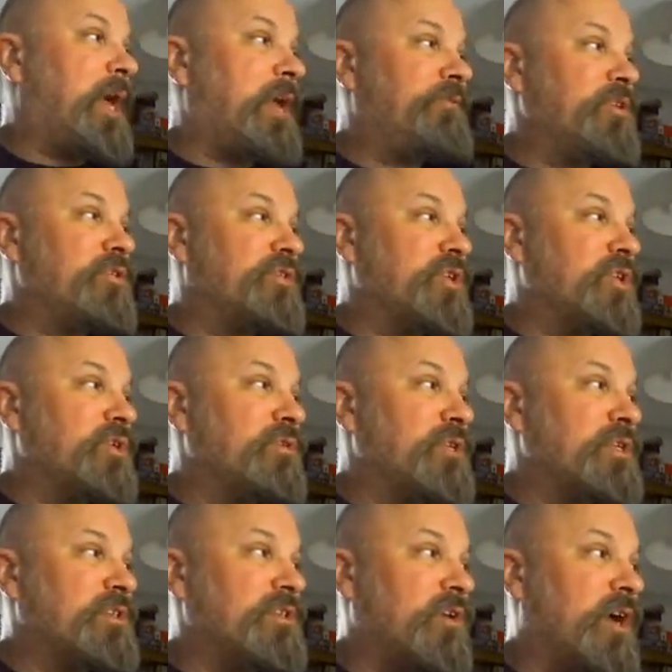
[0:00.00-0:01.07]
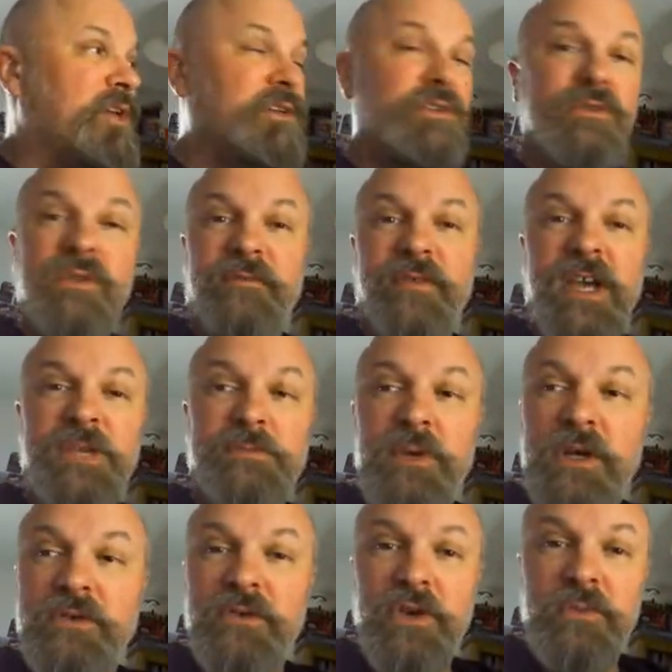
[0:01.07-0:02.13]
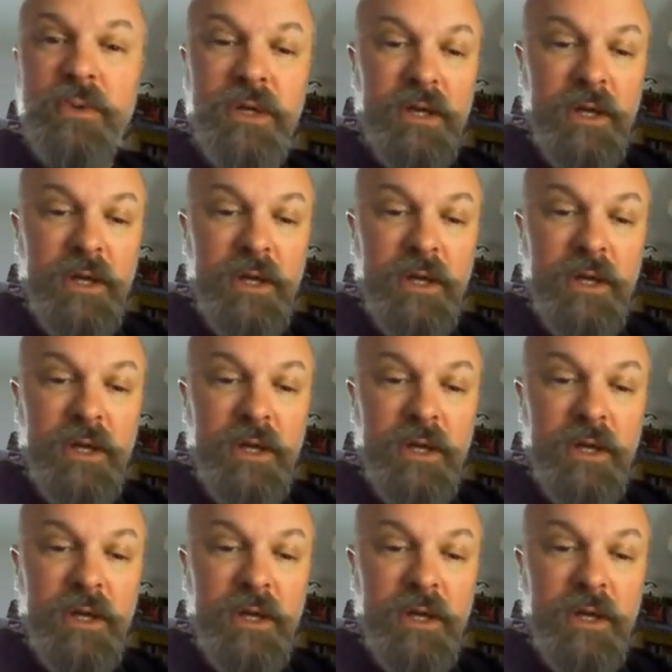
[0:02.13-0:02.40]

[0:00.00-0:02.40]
If you do and you decide in your Facebook group,